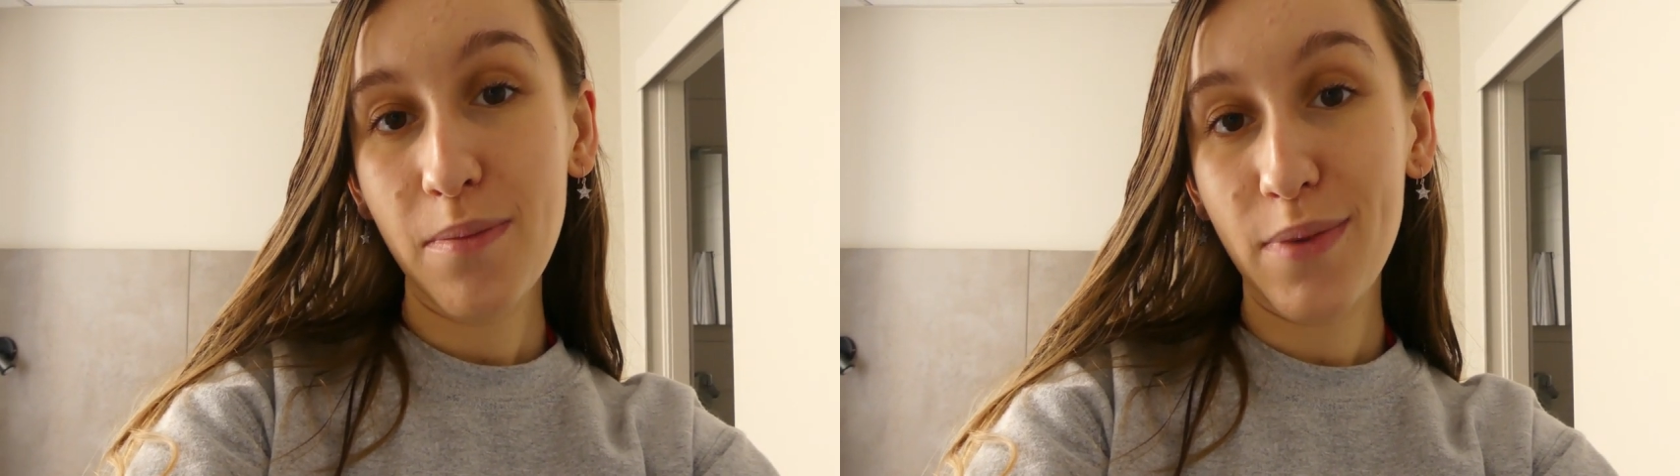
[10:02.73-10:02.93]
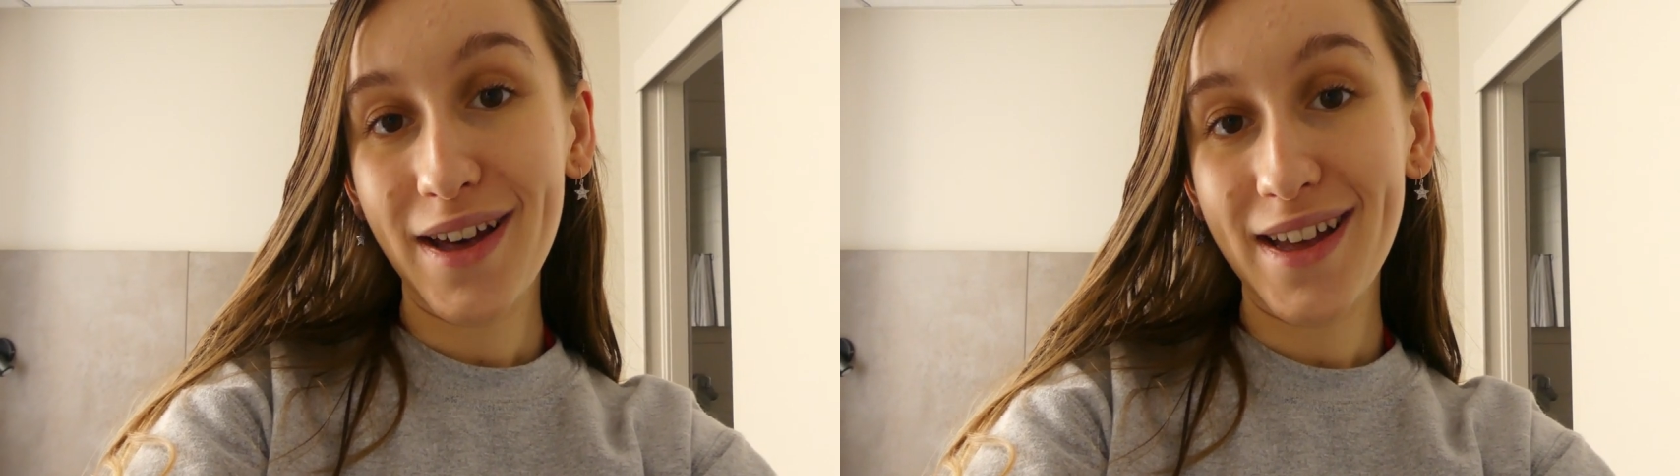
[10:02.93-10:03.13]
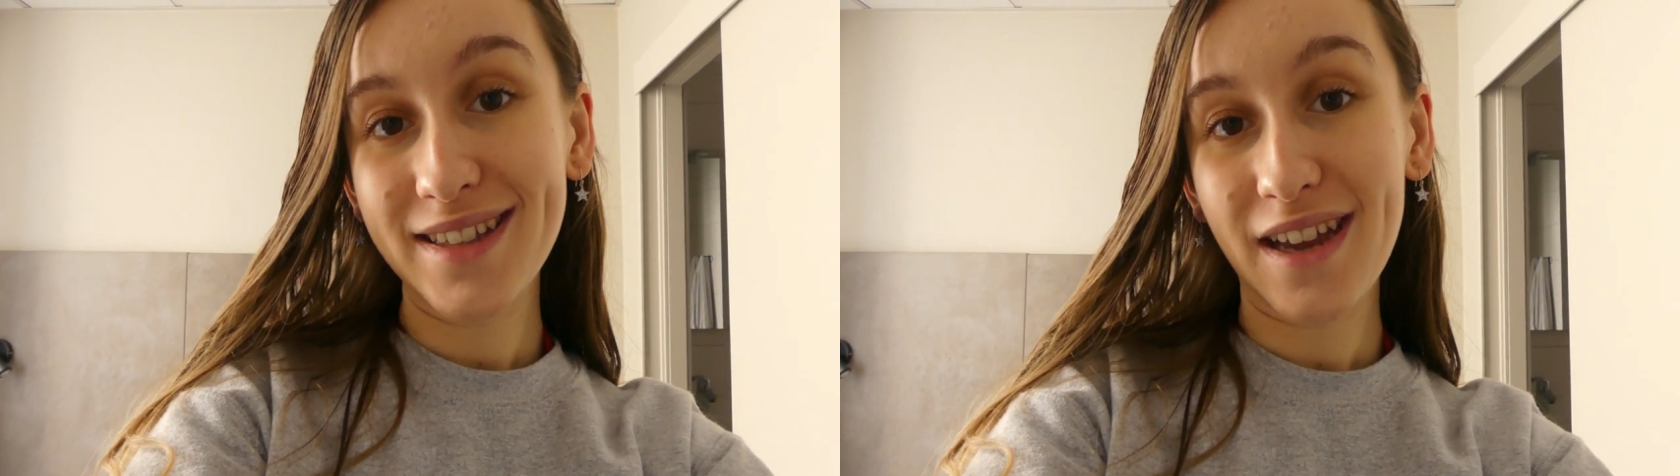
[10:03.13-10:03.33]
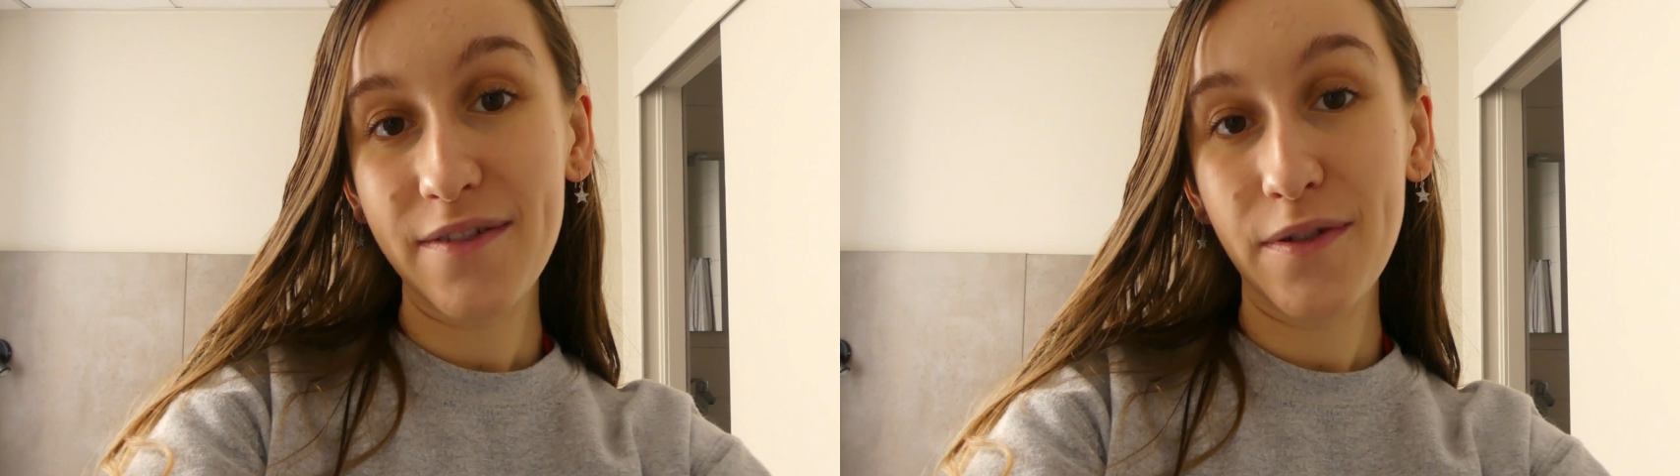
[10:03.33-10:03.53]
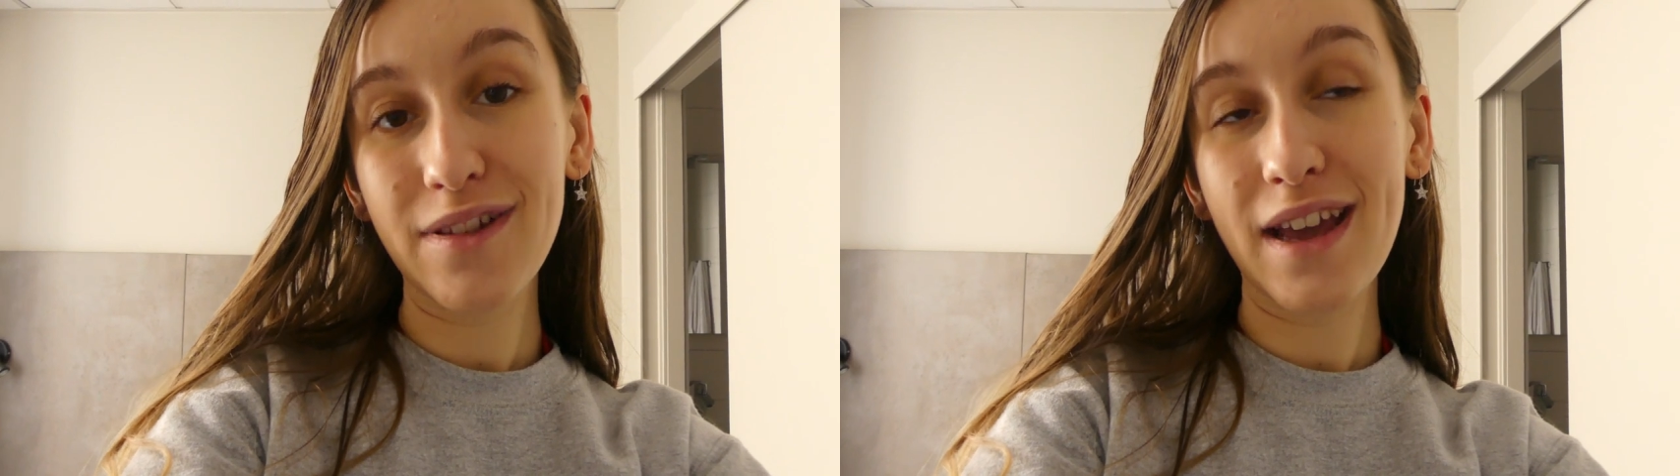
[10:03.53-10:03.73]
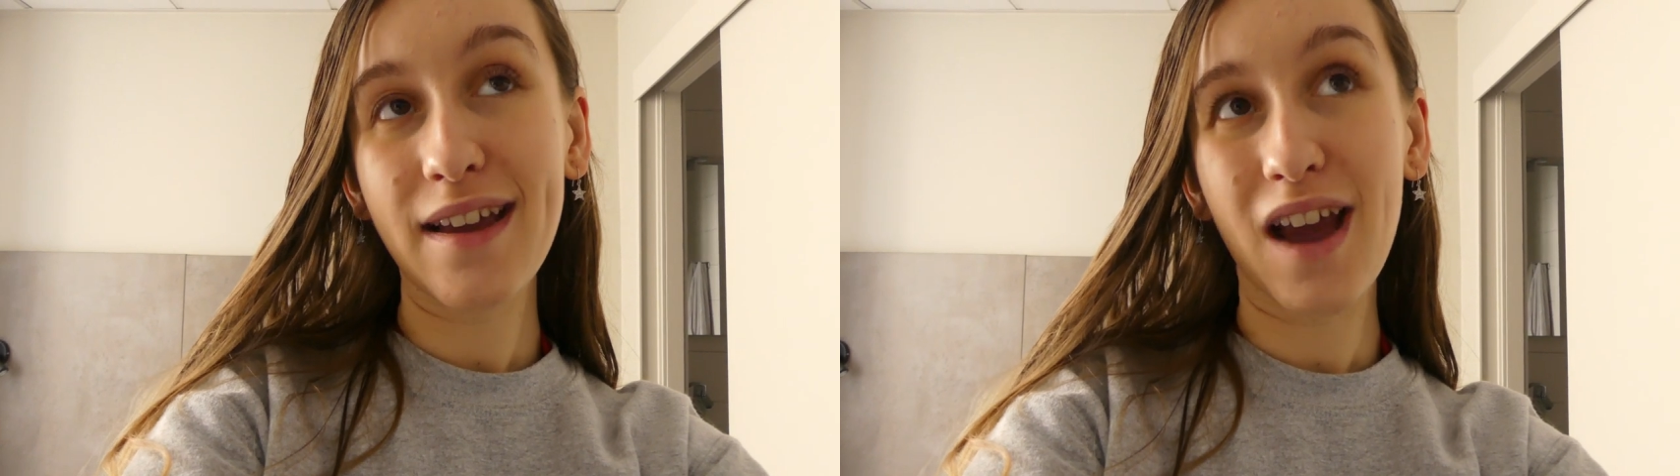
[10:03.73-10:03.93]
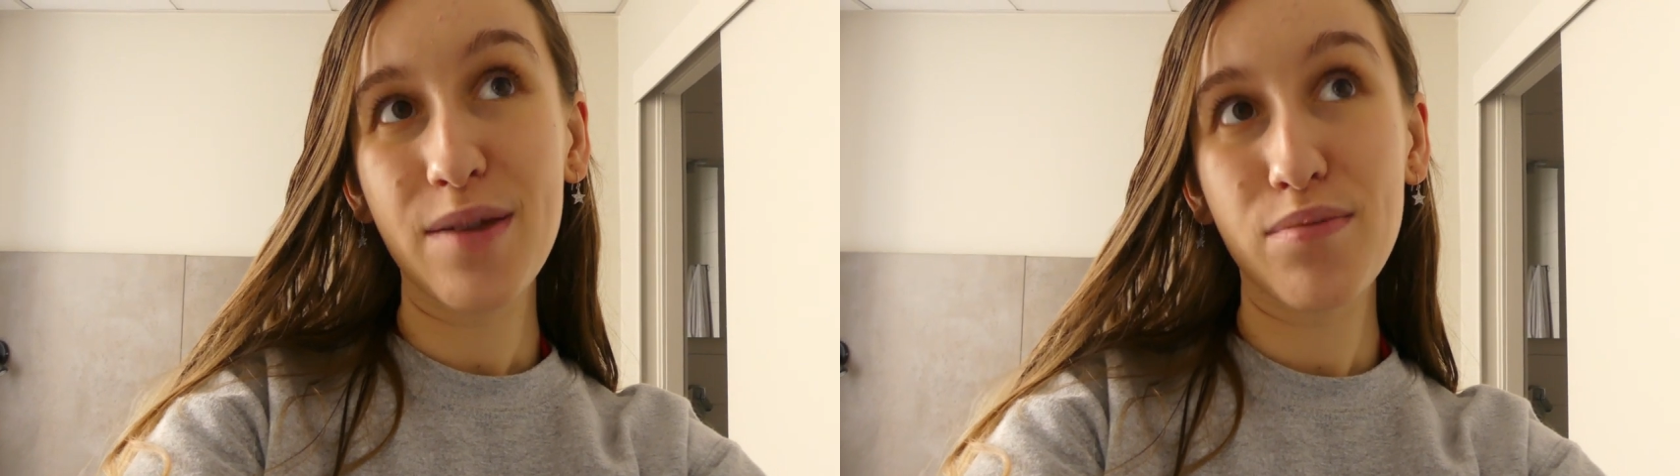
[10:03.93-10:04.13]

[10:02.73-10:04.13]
but I feel like I